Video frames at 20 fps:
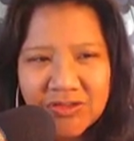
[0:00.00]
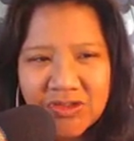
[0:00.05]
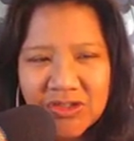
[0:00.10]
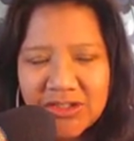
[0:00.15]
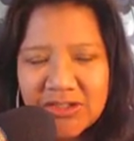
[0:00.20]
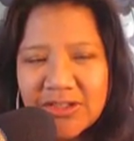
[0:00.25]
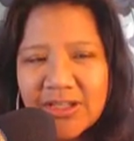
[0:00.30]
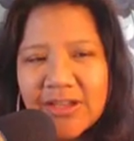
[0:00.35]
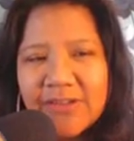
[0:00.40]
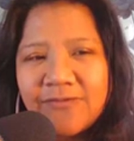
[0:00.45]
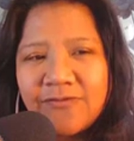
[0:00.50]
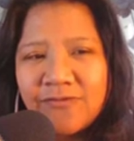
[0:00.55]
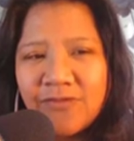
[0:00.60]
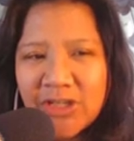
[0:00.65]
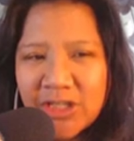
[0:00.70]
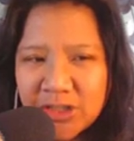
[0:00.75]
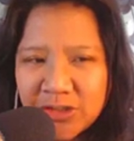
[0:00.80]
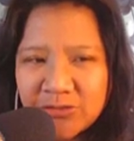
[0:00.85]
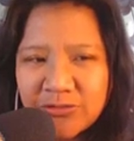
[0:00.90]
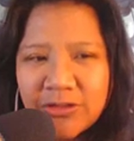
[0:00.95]
just a
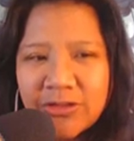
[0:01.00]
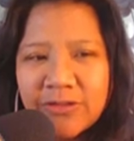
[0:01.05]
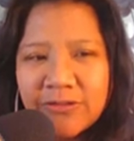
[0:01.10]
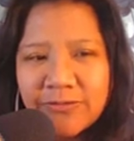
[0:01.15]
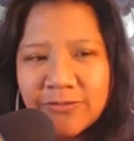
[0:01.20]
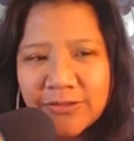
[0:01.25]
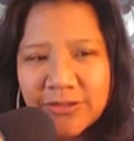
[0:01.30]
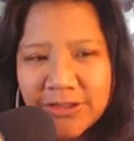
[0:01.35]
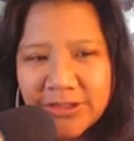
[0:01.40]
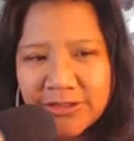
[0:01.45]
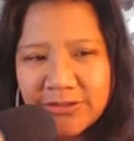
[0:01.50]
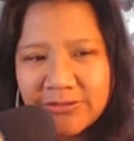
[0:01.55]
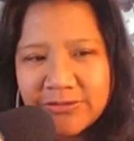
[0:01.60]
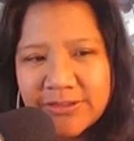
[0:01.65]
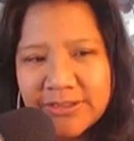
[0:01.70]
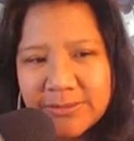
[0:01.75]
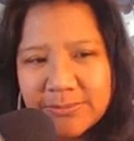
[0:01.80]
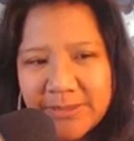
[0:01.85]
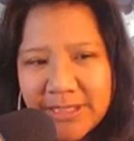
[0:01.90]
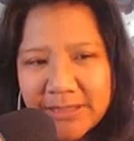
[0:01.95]
visual for you
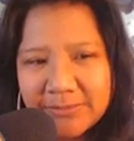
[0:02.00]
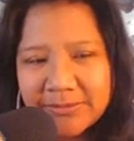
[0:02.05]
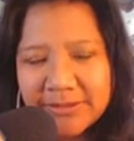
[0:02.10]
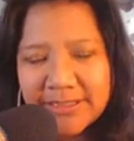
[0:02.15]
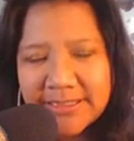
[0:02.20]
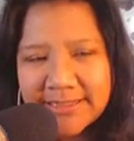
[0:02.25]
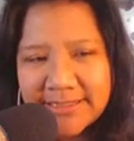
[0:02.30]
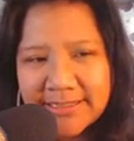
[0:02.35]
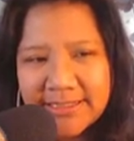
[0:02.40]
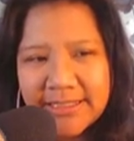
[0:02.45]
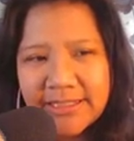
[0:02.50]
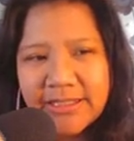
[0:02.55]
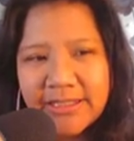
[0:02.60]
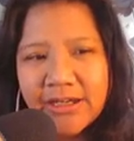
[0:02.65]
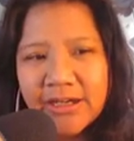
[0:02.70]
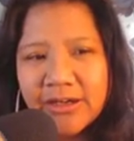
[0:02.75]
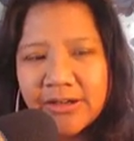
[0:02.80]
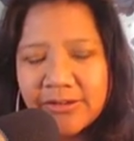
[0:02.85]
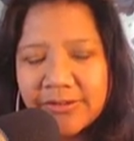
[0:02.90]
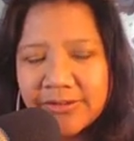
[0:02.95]
to be able to see
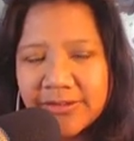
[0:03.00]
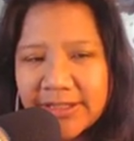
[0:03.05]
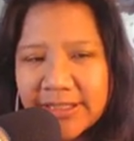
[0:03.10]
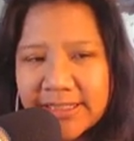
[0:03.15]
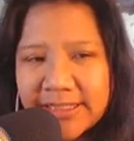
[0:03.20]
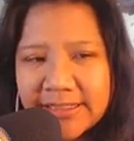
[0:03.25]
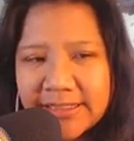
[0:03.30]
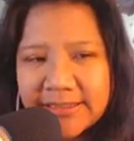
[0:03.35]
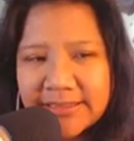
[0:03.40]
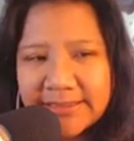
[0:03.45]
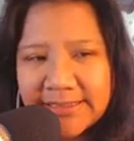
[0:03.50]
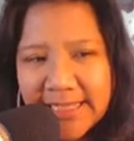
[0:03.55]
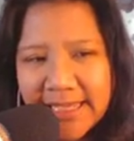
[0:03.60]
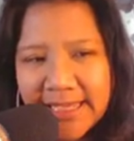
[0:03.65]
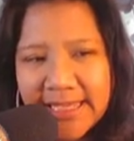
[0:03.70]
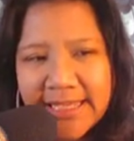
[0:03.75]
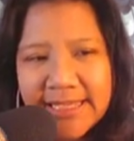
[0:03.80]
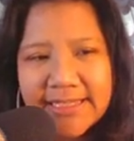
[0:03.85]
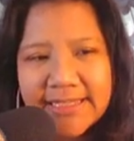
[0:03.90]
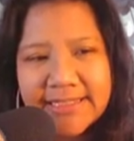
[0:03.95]
all the
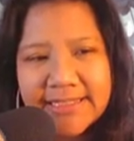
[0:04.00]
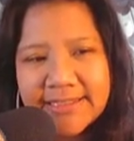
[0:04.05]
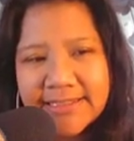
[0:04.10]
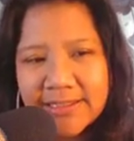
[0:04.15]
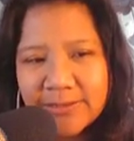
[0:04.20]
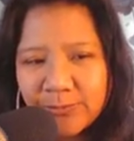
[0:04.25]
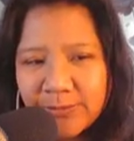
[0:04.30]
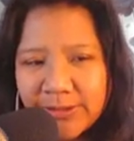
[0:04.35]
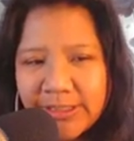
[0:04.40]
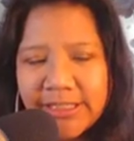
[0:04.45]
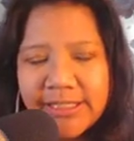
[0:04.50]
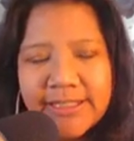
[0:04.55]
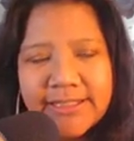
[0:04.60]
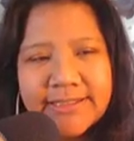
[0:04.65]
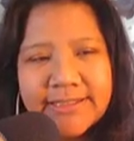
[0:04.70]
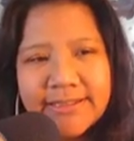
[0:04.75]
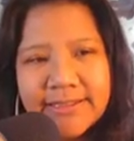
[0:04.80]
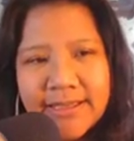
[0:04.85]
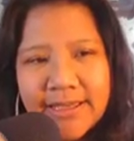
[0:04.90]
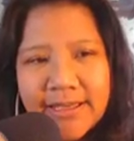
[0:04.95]
days and
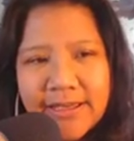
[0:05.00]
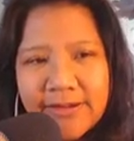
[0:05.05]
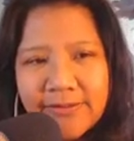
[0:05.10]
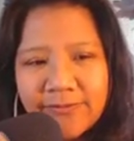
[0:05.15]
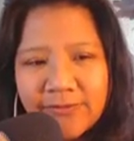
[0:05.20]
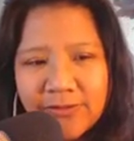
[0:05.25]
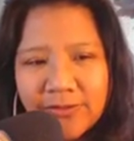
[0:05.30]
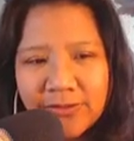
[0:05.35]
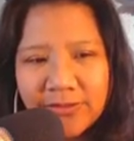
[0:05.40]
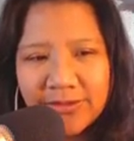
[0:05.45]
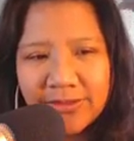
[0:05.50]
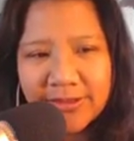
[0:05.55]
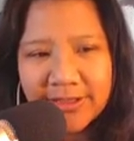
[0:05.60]
weeks for